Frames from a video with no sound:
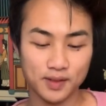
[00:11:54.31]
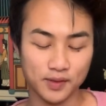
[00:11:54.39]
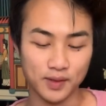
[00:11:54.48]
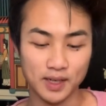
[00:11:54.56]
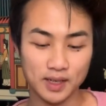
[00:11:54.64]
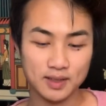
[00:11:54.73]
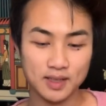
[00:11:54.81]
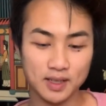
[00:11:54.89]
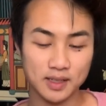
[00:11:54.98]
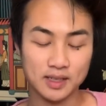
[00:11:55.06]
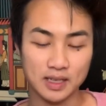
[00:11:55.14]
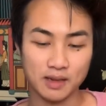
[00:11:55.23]
What else can you
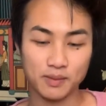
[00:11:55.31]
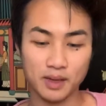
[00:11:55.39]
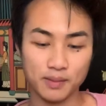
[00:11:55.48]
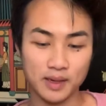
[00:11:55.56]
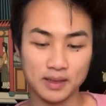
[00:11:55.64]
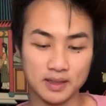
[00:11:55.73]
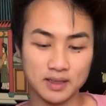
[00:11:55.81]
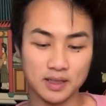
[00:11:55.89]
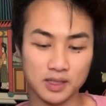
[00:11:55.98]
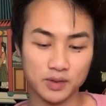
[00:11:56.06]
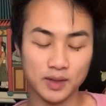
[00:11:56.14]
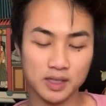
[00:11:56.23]
tell me about the
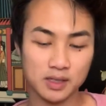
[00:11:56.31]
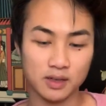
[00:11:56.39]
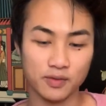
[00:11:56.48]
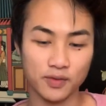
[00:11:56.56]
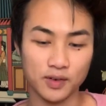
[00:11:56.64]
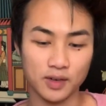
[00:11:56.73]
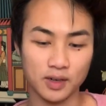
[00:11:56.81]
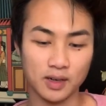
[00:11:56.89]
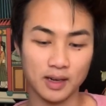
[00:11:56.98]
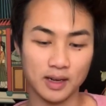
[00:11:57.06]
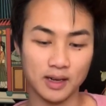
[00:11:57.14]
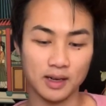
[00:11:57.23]
situation for
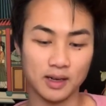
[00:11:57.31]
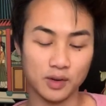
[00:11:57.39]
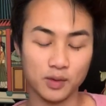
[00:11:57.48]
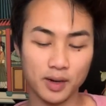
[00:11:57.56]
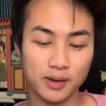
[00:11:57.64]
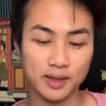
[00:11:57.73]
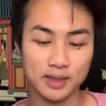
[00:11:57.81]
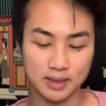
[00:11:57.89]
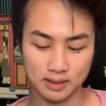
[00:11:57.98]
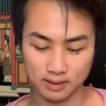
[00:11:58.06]
Aquarius?